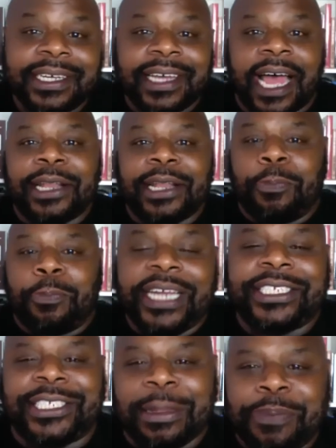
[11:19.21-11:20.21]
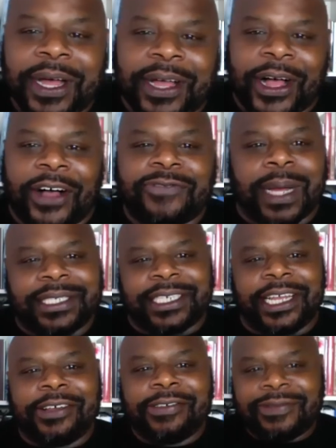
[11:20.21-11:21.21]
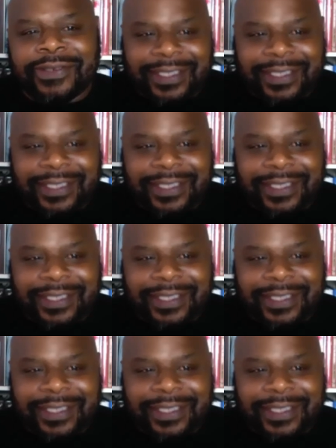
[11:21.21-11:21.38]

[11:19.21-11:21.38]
I done preached the book off my shelf.